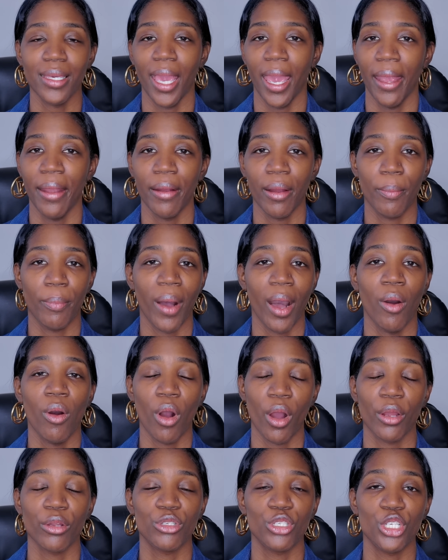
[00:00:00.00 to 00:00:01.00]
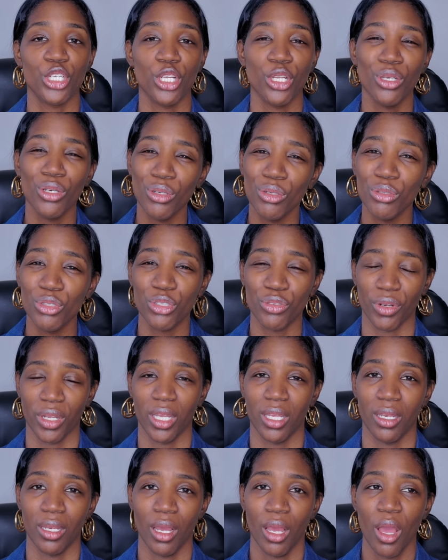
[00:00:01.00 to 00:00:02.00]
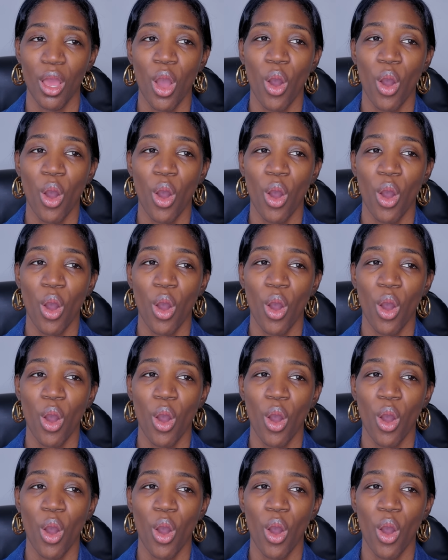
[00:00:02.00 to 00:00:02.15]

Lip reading: care about our children.